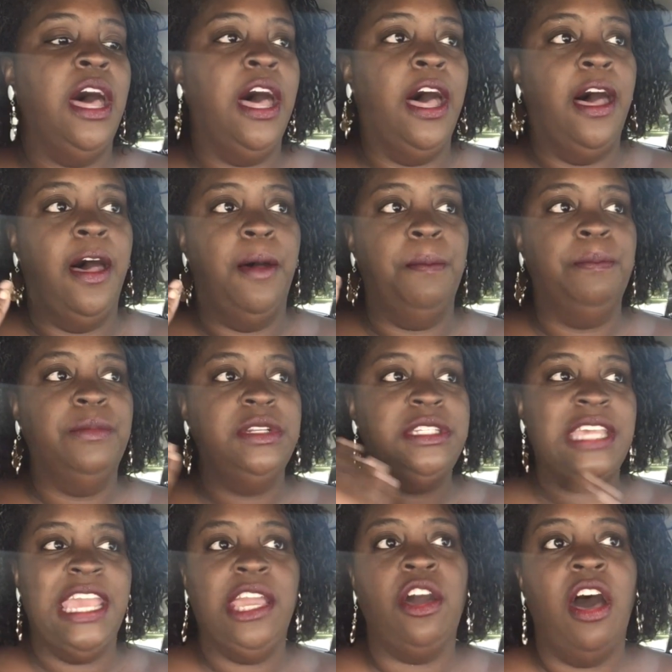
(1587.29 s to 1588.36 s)
Um,
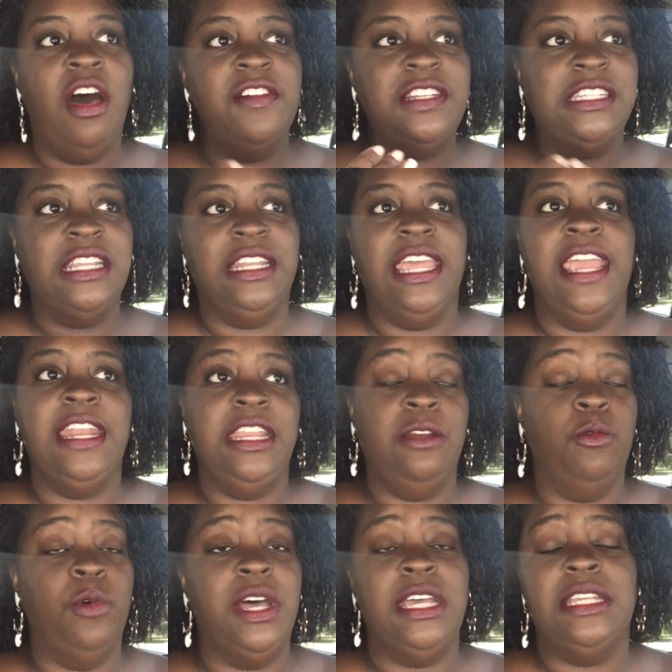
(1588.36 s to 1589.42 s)
takeoff to
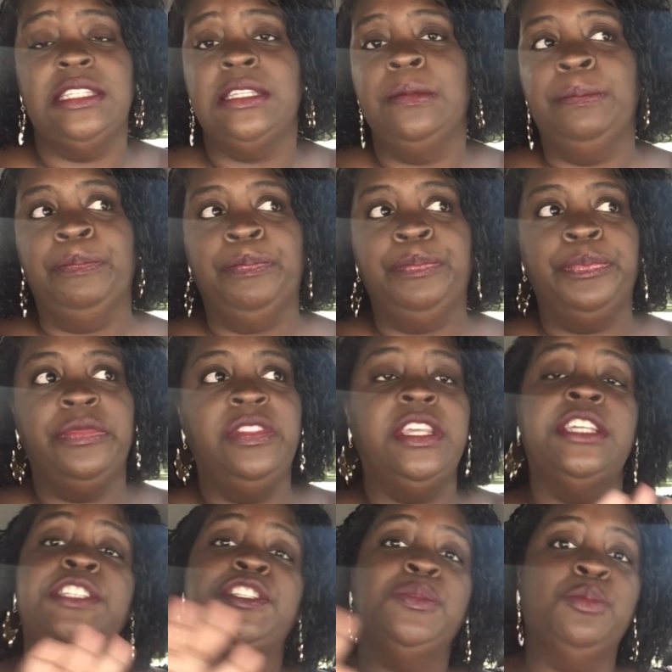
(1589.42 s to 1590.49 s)
landing was
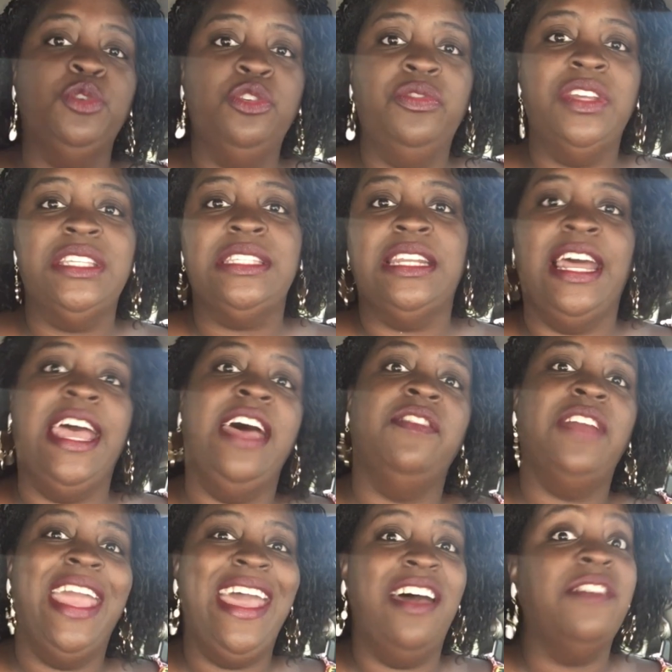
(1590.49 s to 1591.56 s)
the smoothest that I
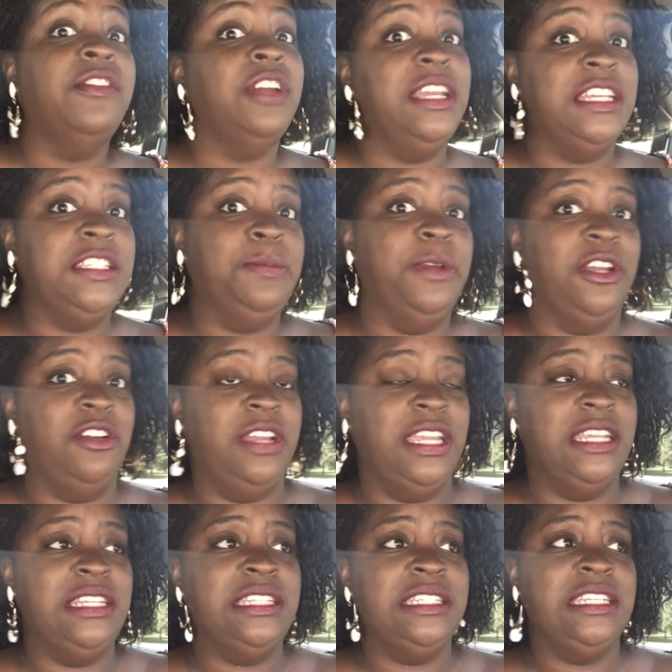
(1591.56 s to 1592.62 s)
have ever
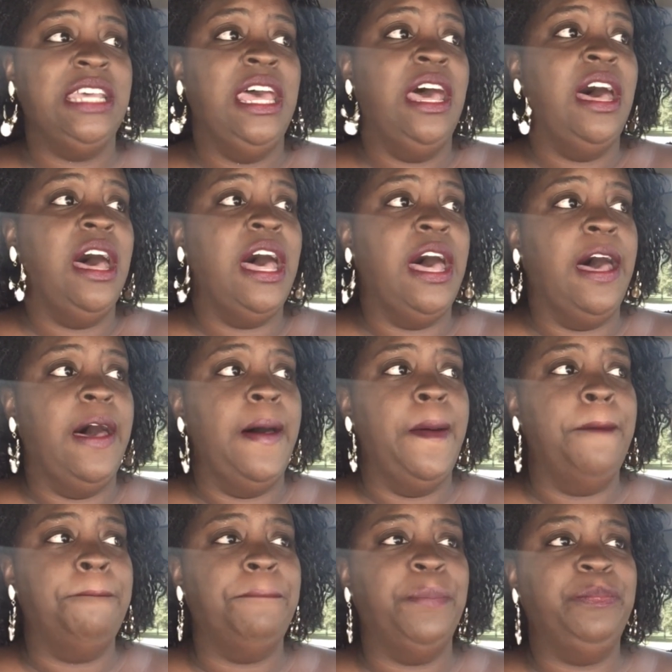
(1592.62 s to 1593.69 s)
experienced.
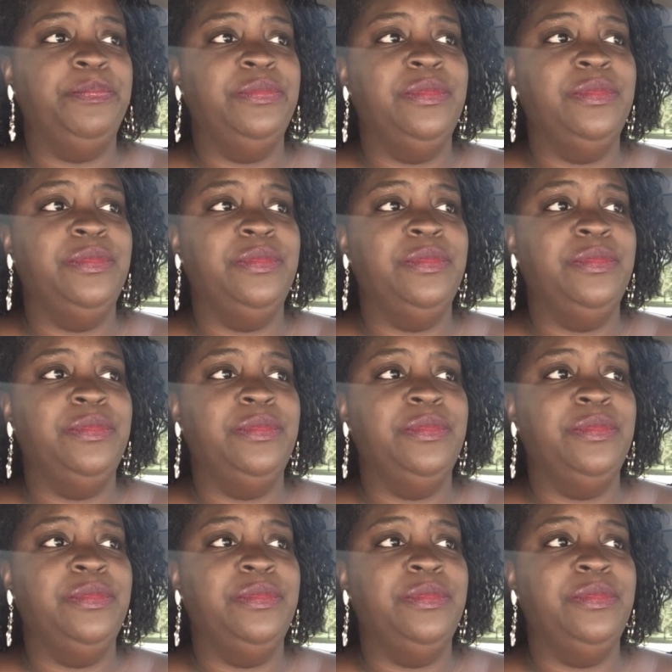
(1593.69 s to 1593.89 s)
Um,